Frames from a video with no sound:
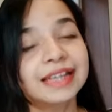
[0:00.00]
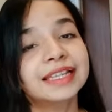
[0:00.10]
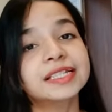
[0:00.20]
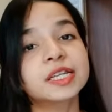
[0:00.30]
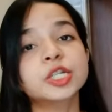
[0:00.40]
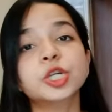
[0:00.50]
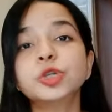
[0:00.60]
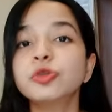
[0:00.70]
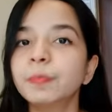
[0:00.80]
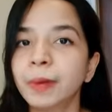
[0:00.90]
This is a
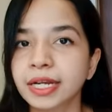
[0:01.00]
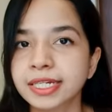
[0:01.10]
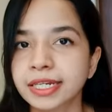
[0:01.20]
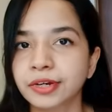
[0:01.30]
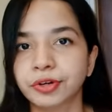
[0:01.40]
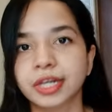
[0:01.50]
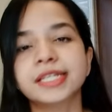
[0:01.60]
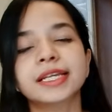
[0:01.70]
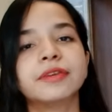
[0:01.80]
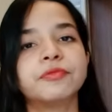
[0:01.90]
two-part
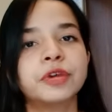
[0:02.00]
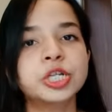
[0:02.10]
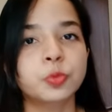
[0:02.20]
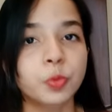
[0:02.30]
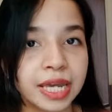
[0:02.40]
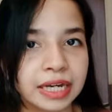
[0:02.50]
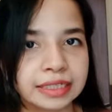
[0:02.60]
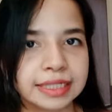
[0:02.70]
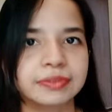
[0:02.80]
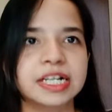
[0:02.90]
series in which we
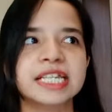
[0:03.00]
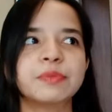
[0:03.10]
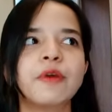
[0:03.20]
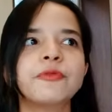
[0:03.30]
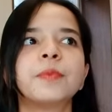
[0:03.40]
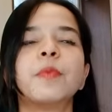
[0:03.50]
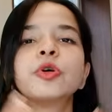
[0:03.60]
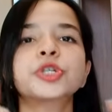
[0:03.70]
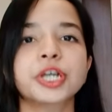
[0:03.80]
uncover some of the most